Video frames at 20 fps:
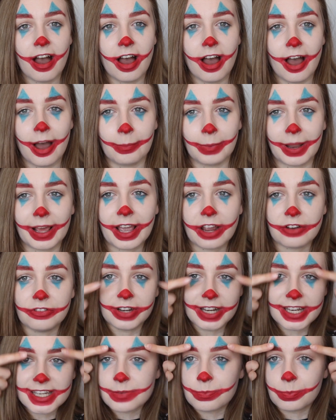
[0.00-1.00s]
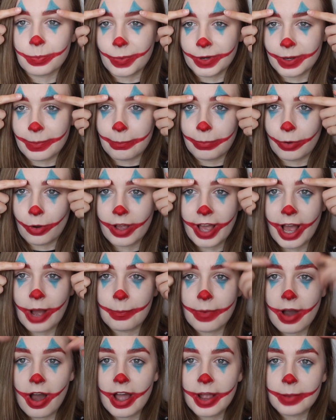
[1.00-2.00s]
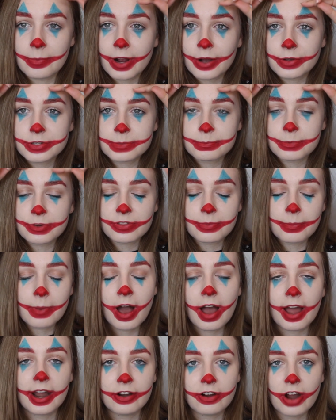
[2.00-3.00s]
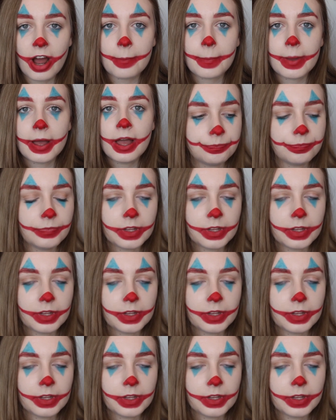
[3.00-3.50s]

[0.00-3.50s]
Like I really didn't want to block out my eyebrows and move them higher up.